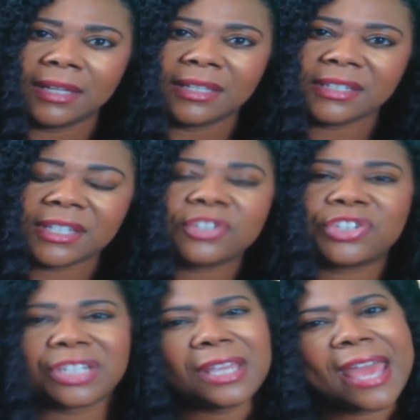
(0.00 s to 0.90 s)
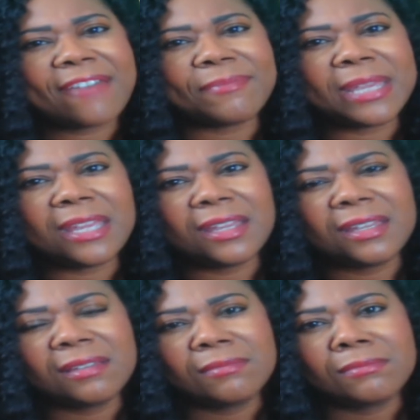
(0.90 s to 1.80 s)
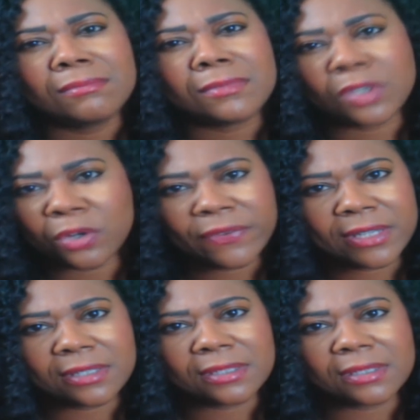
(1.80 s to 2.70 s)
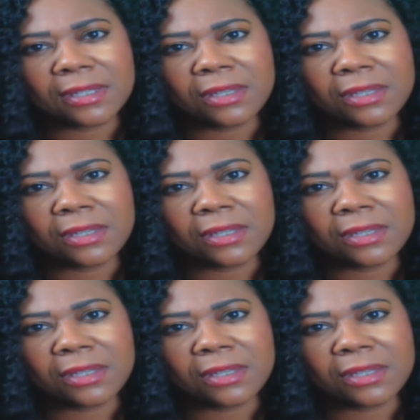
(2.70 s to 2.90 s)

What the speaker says: did she have me nervous